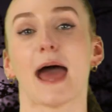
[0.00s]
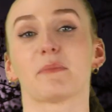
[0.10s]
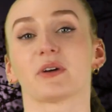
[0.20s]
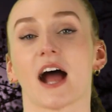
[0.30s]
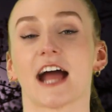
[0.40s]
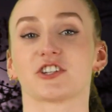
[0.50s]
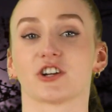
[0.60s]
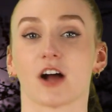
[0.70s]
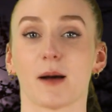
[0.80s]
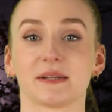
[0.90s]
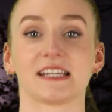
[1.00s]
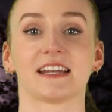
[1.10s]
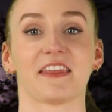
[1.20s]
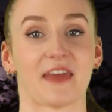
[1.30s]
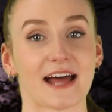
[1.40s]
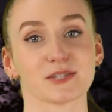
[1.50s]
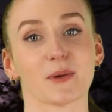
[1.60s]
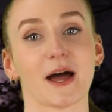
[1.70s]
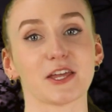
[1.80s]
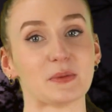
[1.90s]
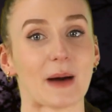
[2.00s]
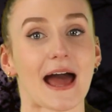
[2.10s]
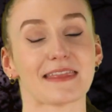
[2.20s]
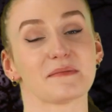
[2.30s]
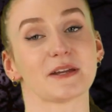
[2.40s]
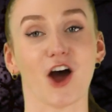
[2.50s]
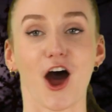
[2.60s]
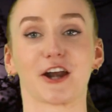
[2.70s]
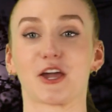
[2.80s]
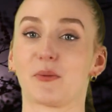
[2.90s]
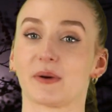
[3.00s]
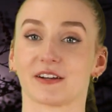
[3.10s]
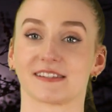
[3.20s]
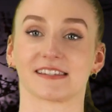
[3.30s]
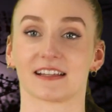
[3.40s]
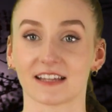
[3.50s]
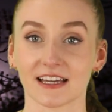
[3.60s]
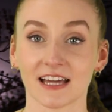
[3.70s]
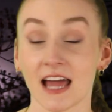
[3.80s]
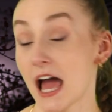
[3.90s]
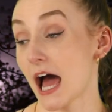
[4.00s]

Ember Hydra commented, that's why you buy them in audiobooks, silly.